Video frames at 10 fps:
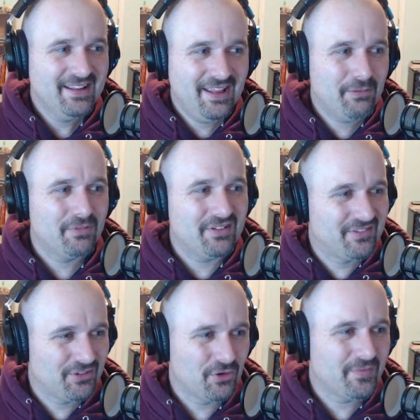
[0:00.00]
it was
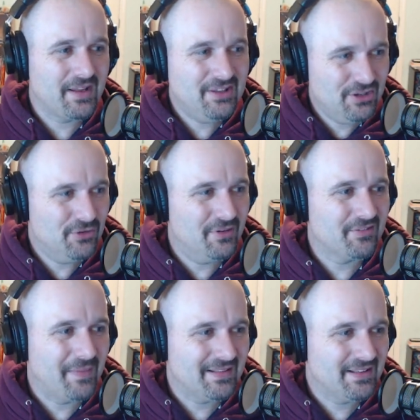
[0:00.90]
serving you
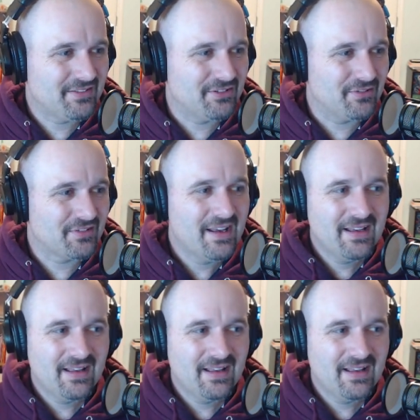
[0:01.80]
as my listeners.